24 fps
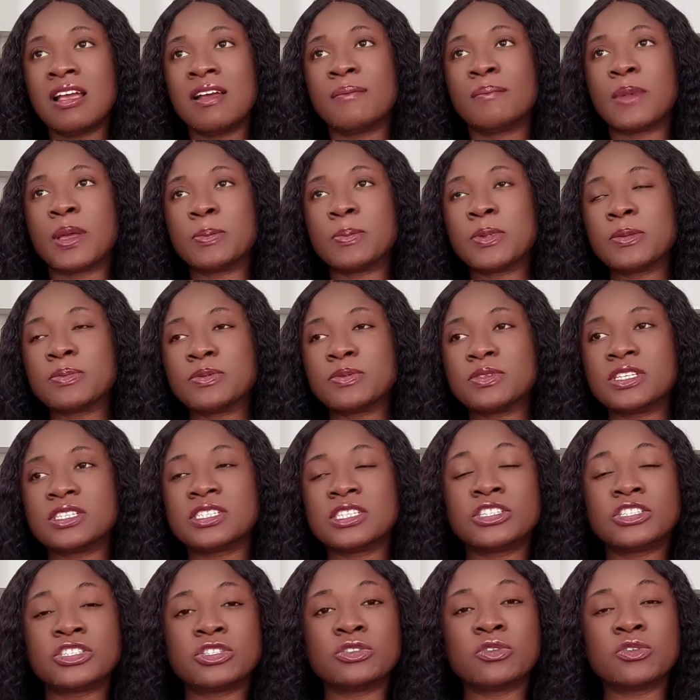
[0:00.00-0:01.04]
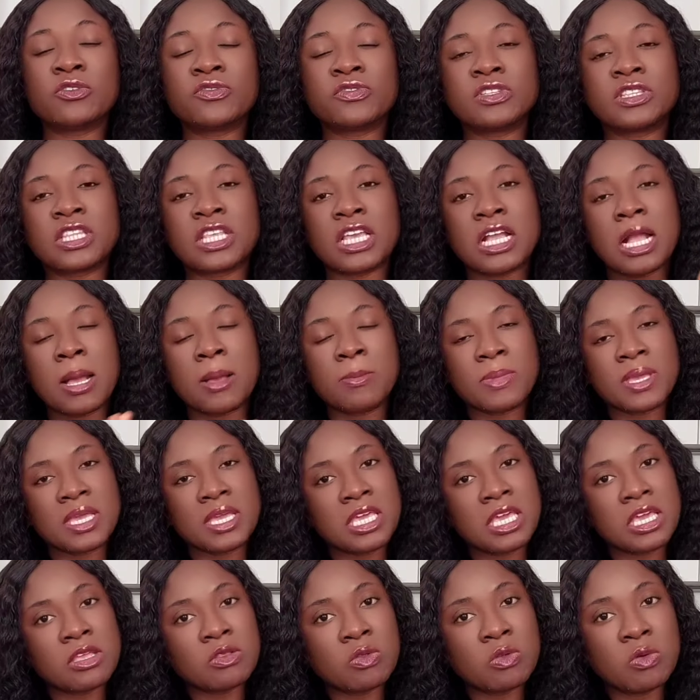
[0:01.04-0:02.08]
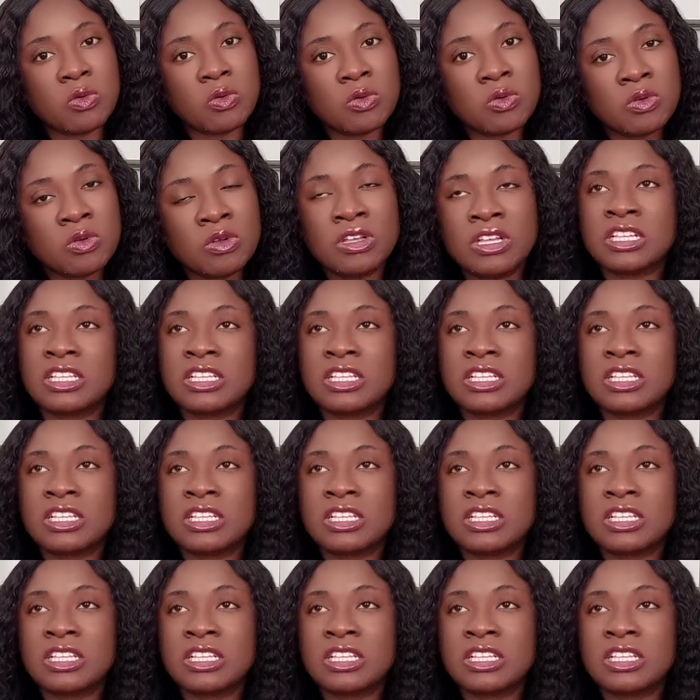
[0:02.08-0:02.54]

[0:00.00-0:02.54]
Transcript: My people, they say she no fit take him again, no.